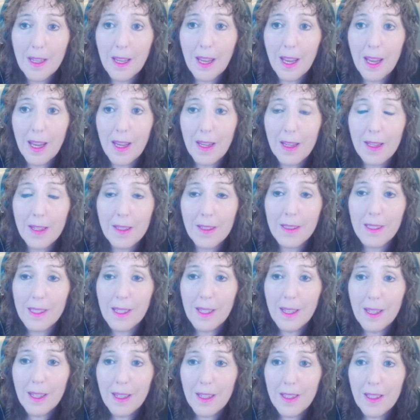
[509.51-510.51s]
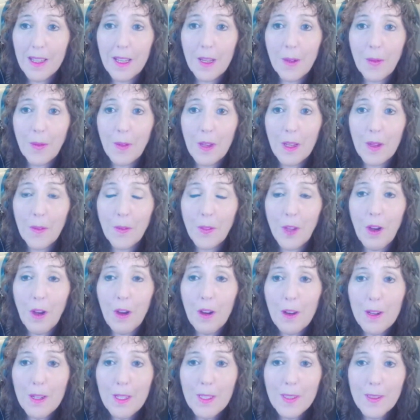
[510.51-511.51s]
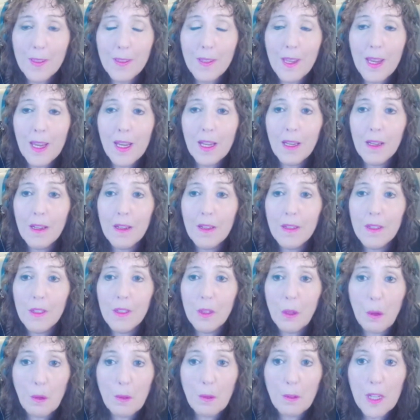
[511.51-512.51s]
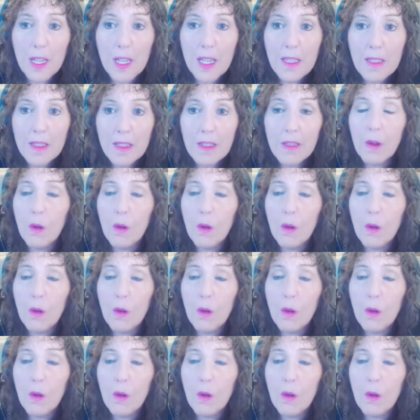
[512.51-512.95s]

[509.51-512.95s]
And if the hardest thing Doreet